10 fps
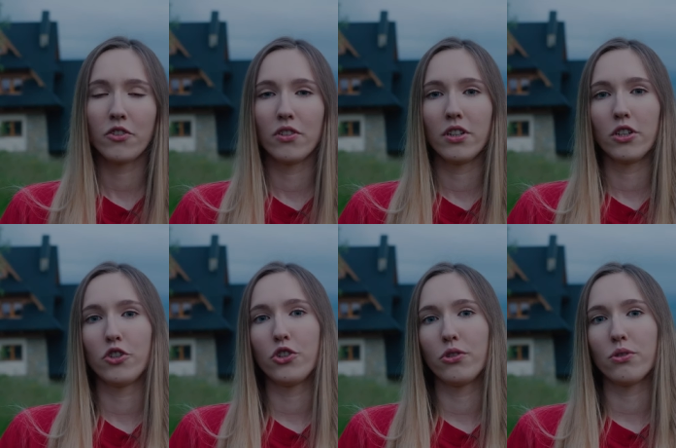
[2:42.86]

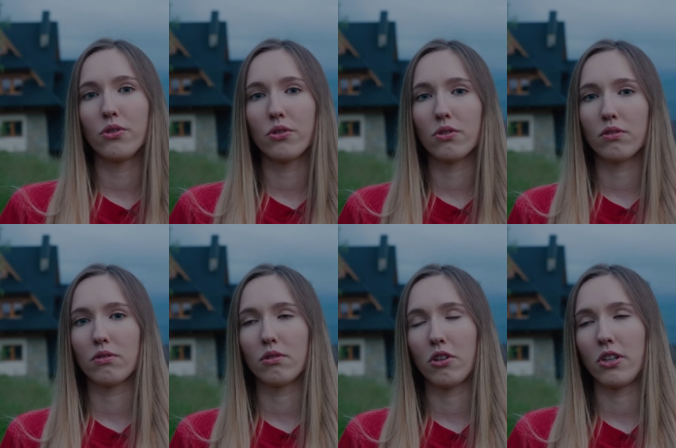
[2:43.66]
due
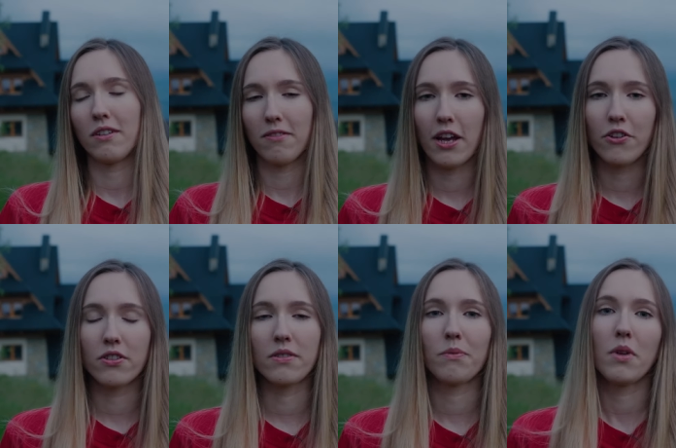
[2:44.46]
to
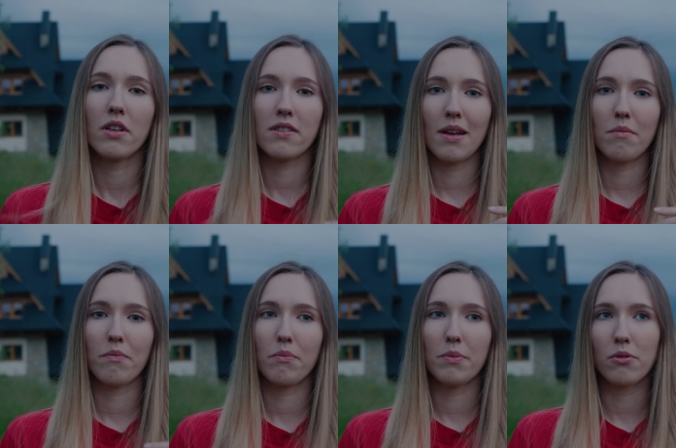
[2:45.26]
coronavirus
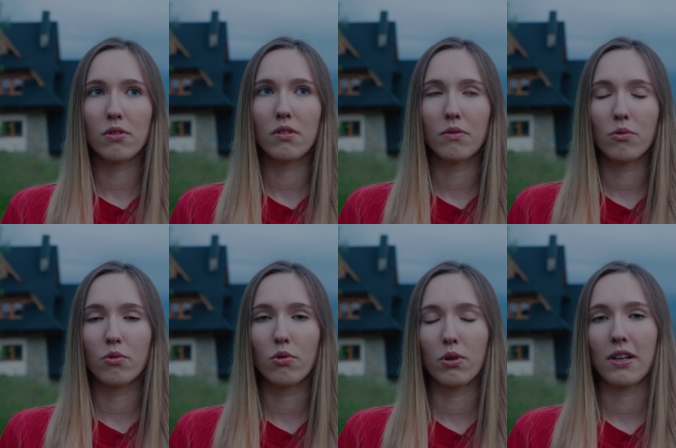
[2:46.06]
some people
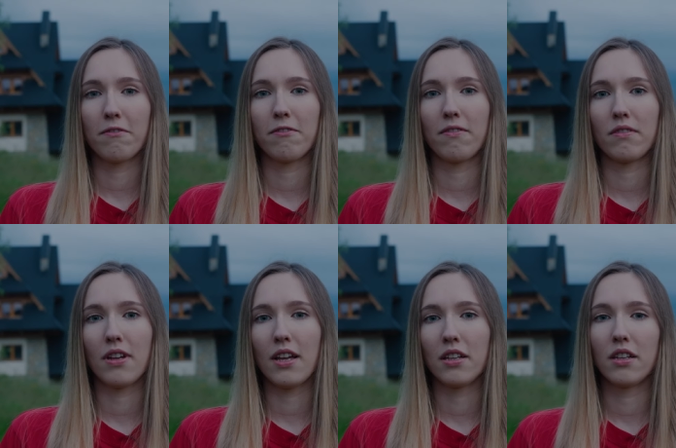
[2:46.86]
who have
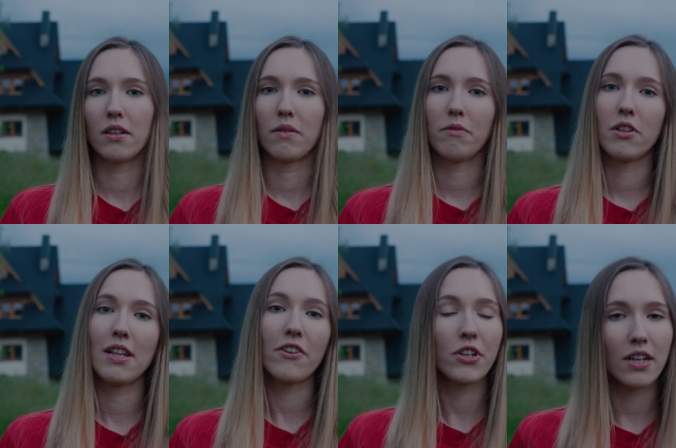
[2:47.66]

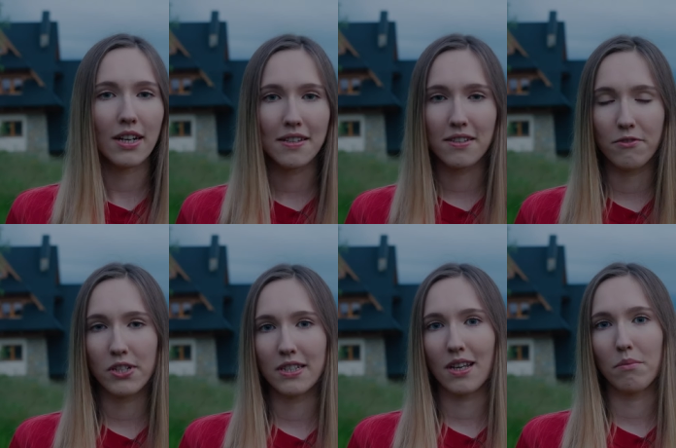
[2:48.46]
learning classes, for
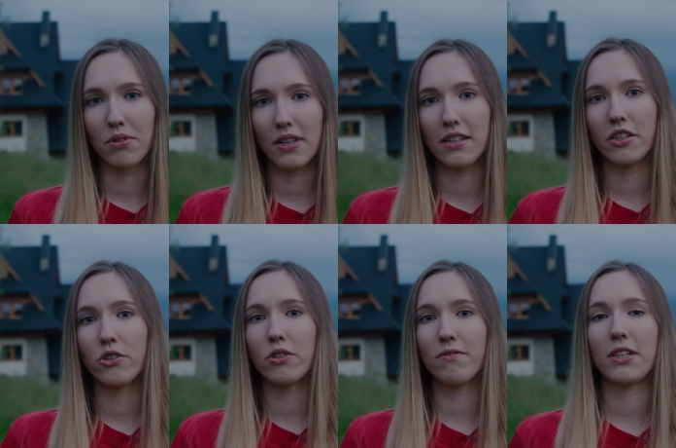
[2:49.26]
example, at the
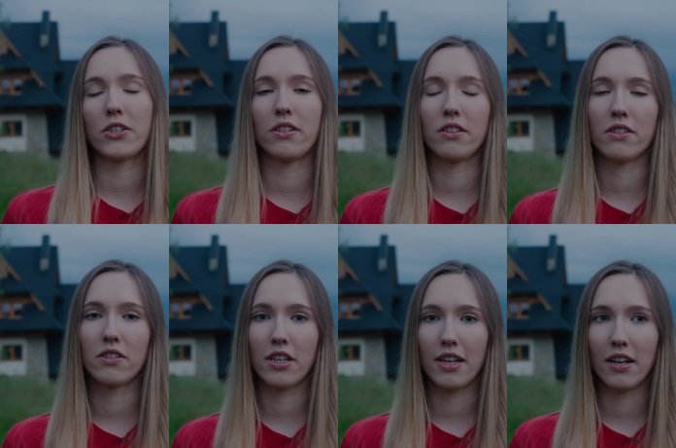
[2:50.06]
universities,
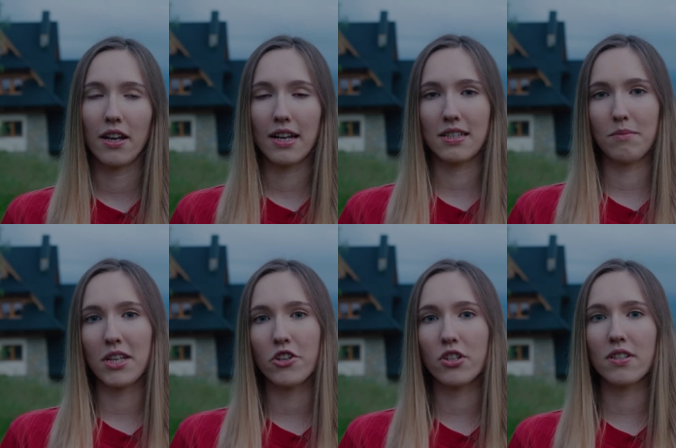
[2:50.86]
the
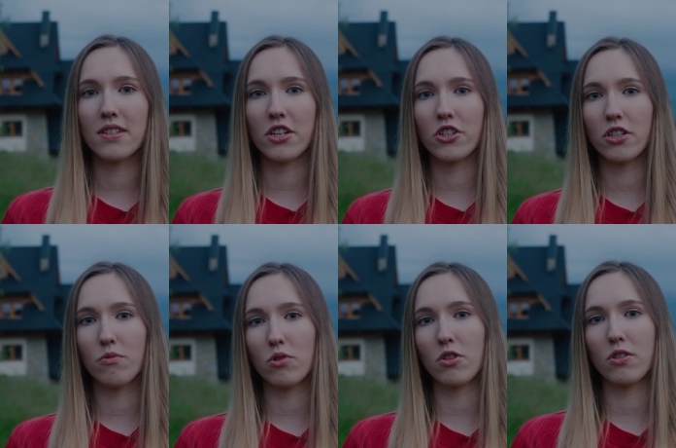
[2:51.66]
examination
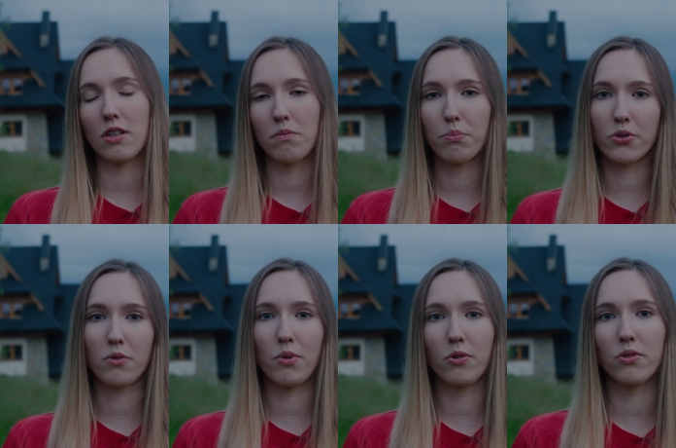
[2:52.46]
session was
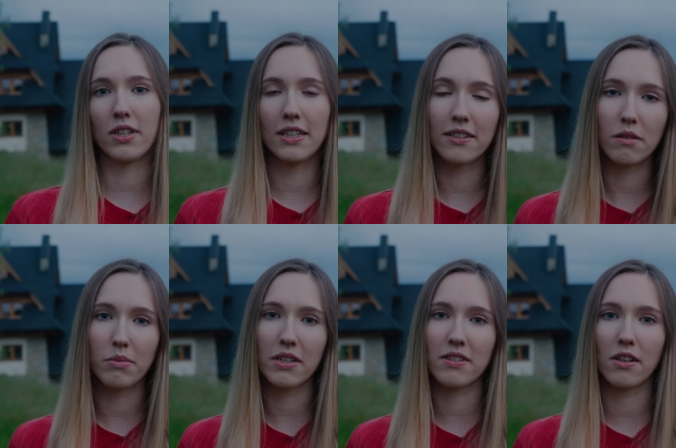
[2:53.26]
postponed a little
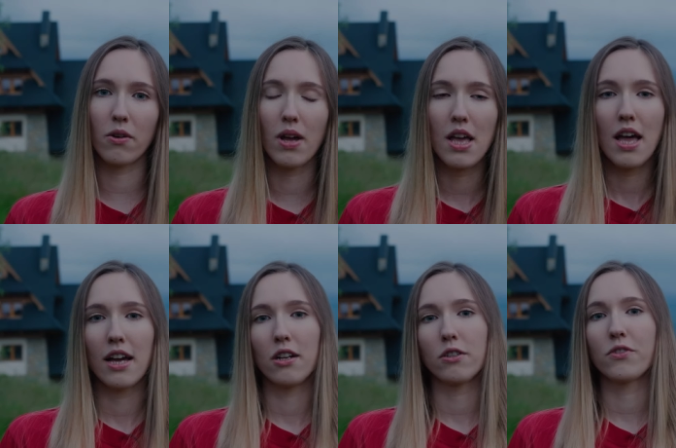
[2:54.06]
bit, so
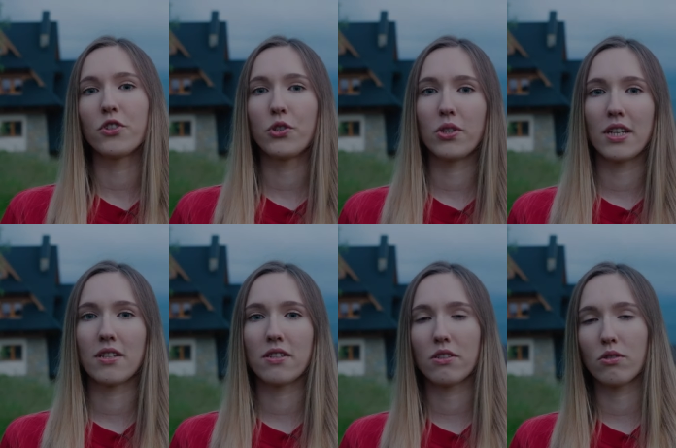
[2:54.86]
a lot of
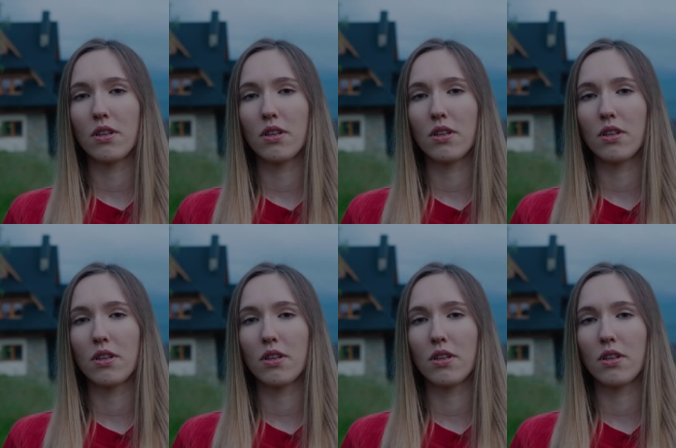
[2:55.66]
students